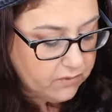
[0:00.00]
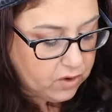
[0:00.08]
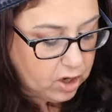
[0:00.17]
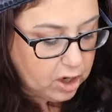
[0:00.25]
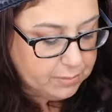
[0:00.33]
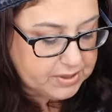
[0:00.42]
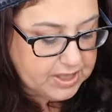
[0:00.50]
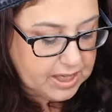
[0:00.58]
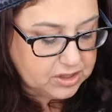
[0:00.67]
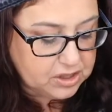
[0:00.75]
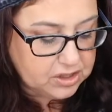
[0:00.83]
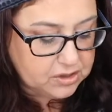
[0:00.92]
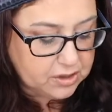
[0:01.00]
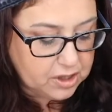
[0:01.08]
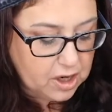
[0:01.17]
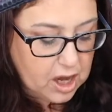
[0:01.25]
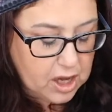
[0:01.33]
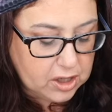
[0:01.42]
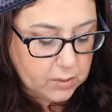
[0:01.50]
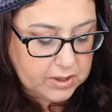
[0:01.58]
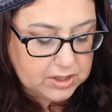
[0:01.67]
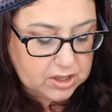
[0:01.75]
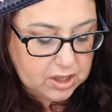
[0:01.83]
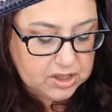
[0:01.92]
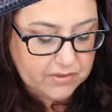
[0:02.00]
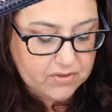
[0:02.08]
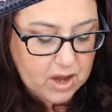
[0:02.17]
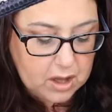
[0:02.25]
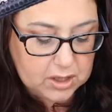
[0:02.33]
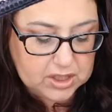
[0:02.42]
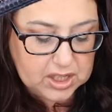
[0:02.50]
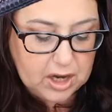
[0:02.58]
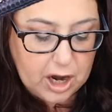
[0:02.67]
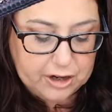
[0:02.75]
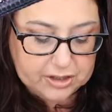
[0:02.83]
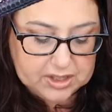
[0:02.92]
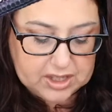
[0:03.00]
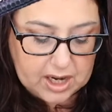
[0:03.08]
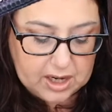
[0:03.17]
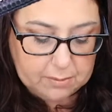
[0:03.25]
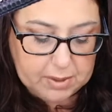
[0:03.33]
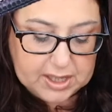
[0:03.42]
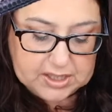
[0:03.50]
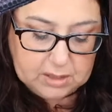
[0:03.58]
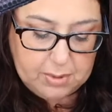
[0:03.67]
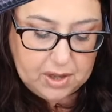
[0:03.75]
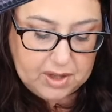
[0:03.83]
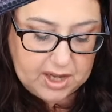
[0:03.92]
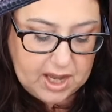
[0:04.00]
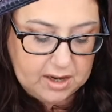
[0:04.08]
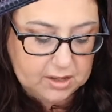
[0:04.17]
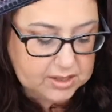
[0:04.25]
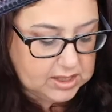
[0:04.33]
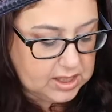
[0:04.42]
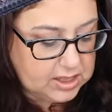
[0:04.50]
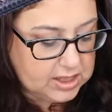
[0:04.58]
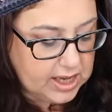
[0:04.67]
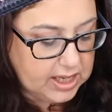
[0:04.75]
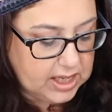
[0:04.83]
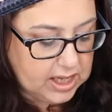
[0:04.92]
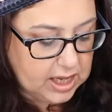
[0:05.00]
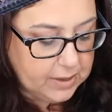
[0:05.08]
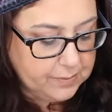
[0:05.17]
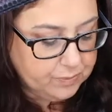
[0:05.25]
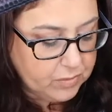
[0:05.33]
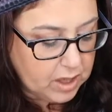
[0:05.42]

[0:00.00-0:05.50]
for her protection during your ongoing search of knowledge and understanding. Placed upon the candle sits a key.